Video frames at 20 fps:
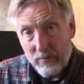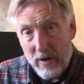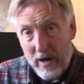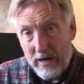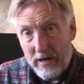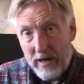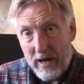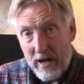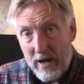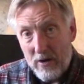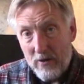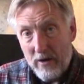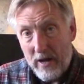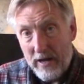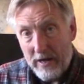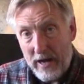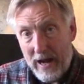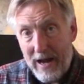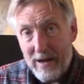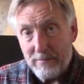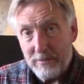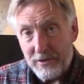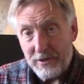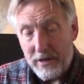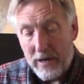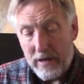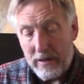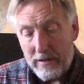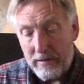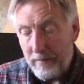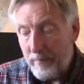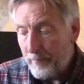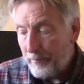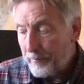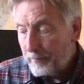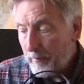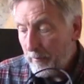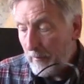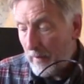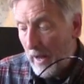right now at Amazon,
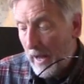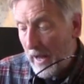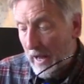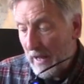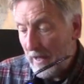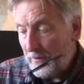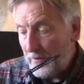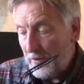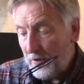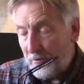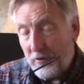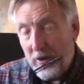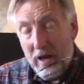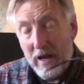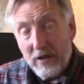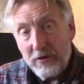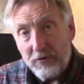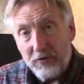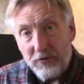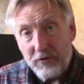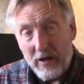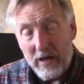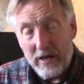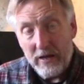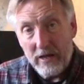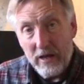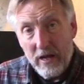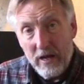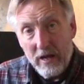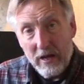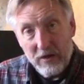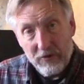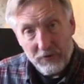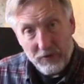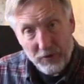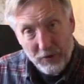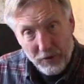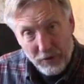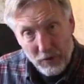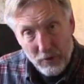and this headset is
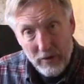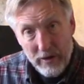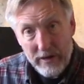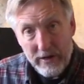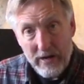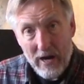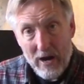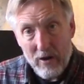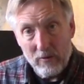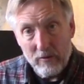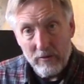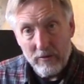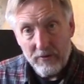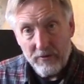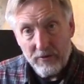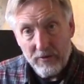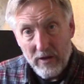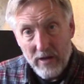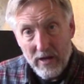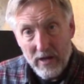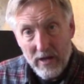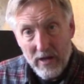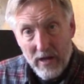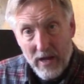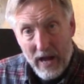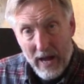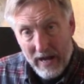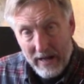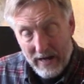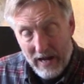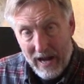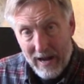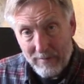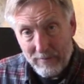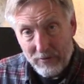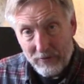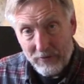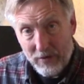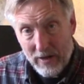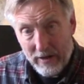$30 at
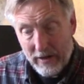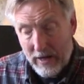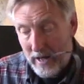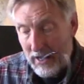Amazon.